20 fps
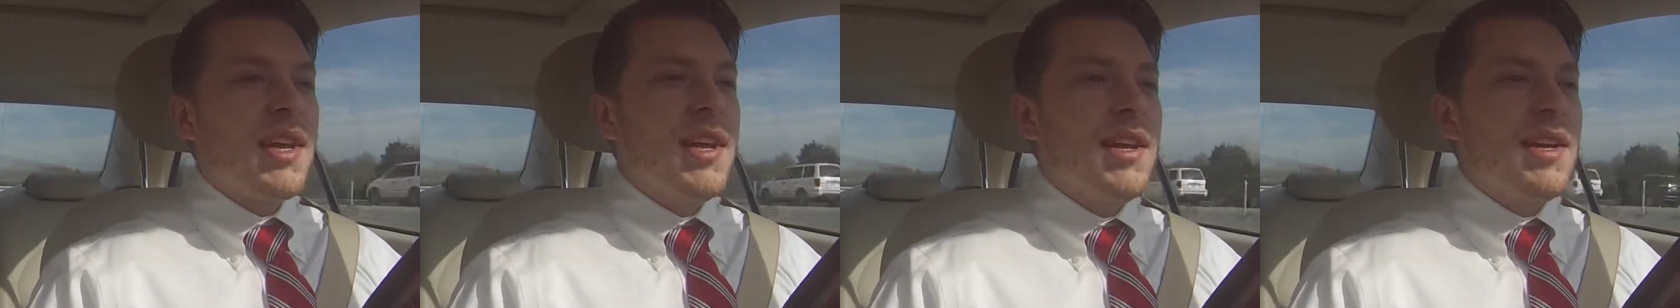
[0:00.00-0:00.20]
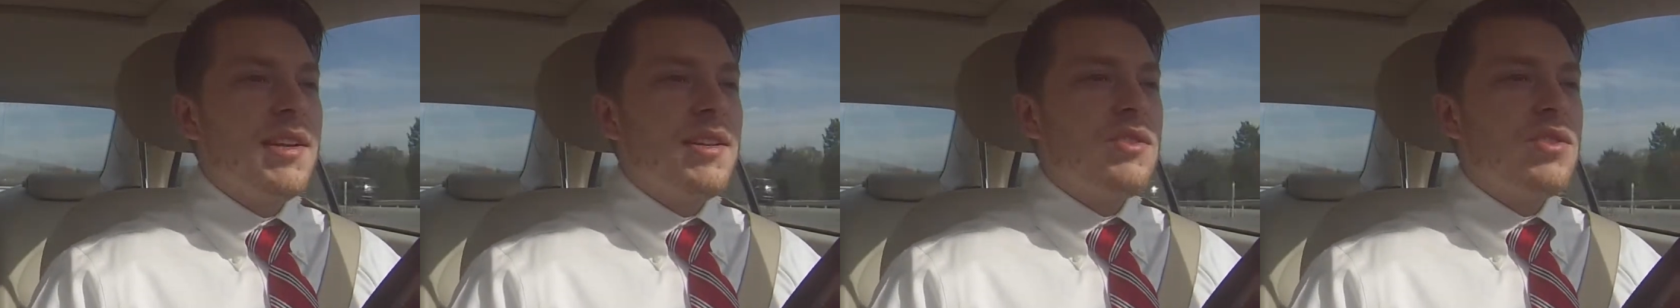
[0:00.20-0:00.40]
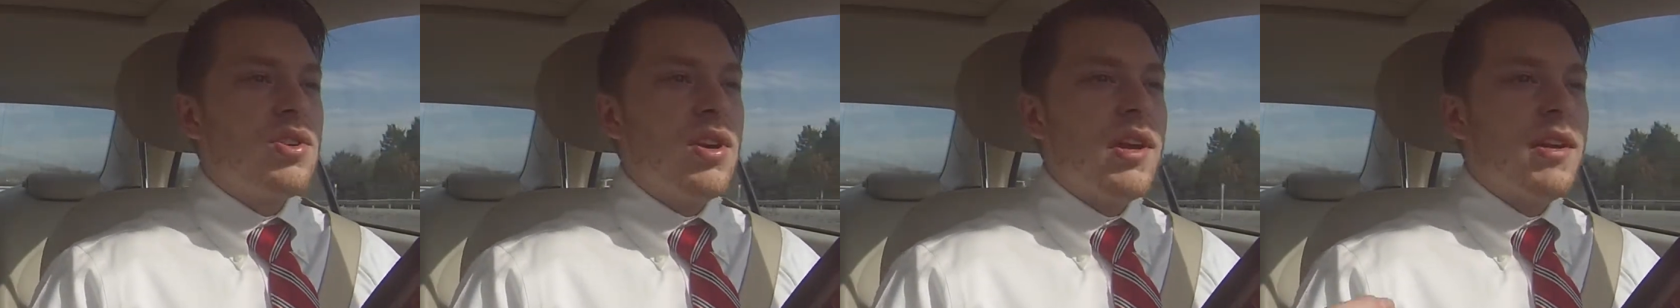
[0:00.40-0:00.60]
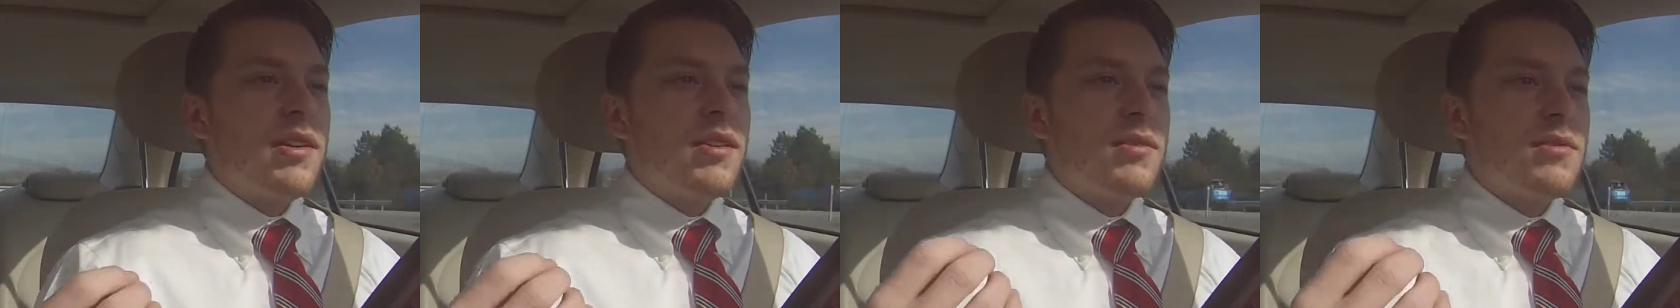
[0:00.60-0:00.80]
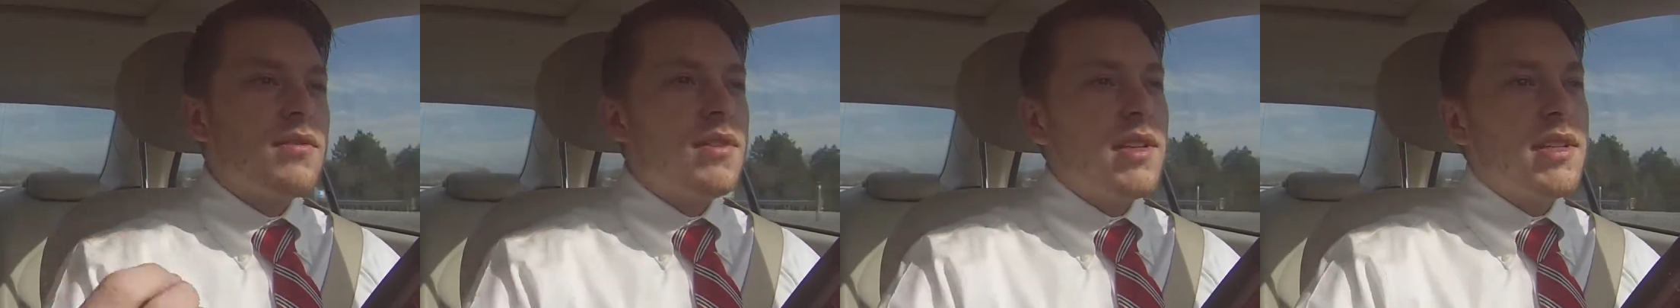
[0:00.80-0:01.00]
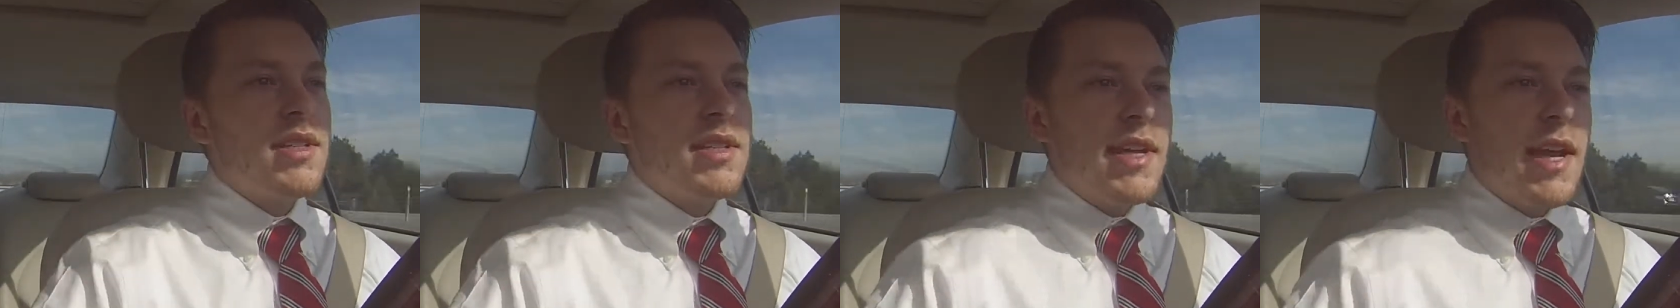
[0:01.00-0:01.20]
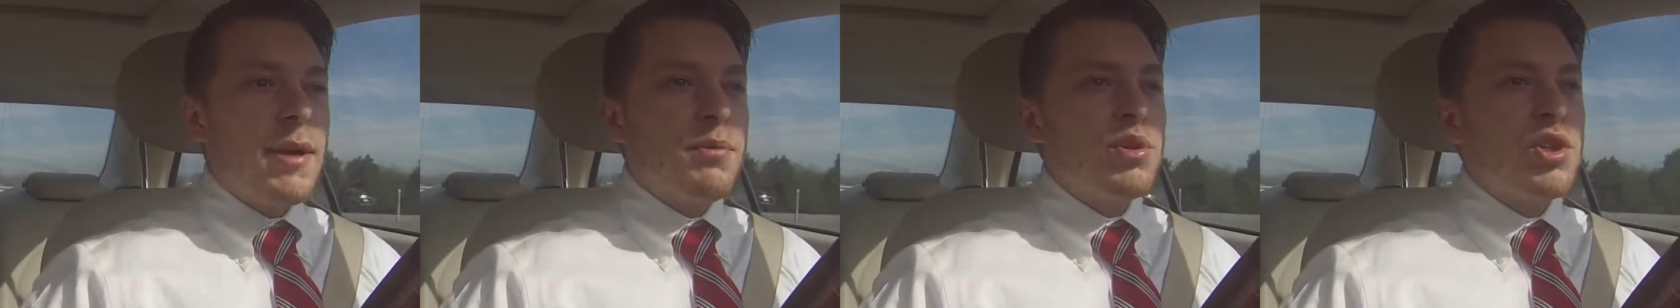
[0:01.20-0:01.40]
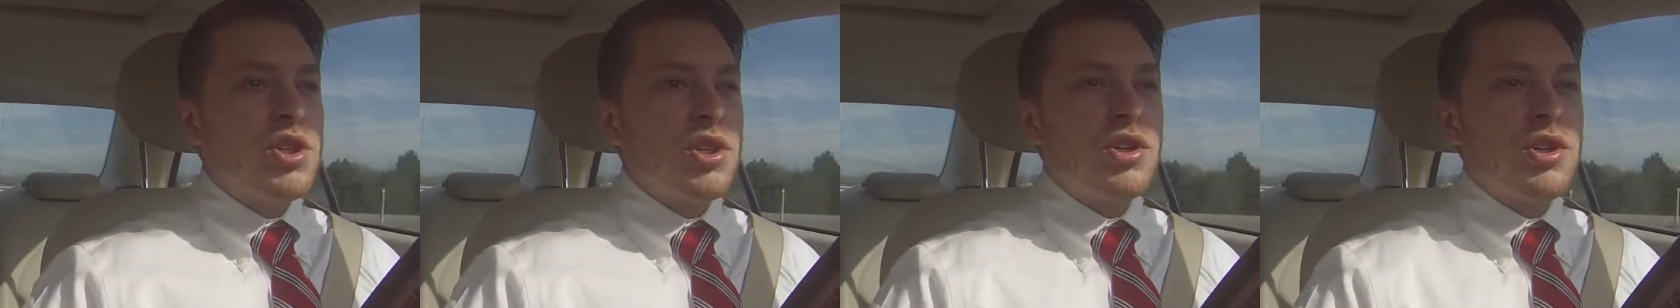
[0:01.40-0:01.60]
and try to
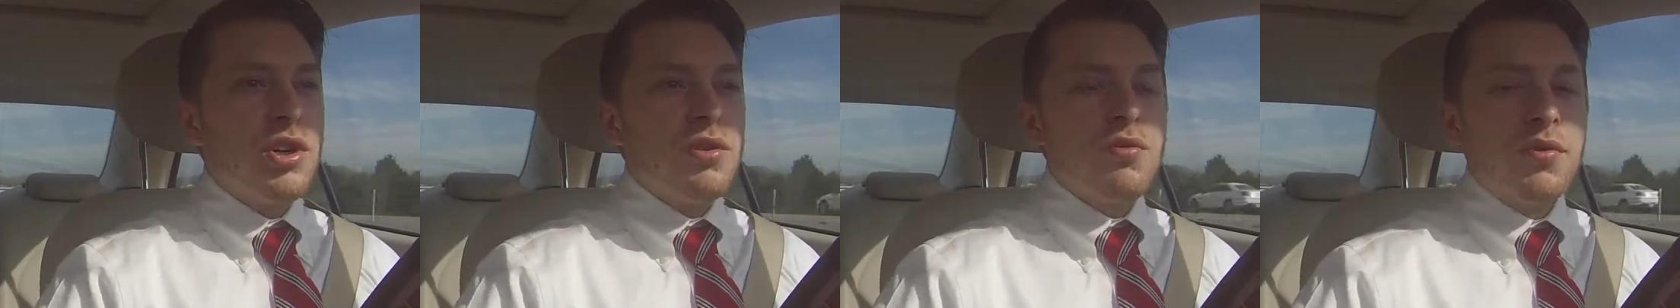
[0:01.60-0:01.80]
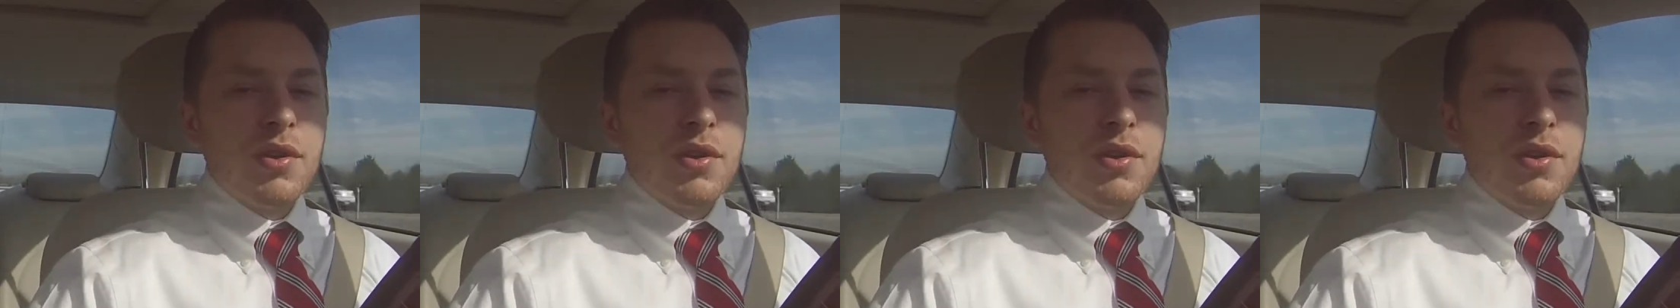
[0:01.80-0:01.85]
establish a good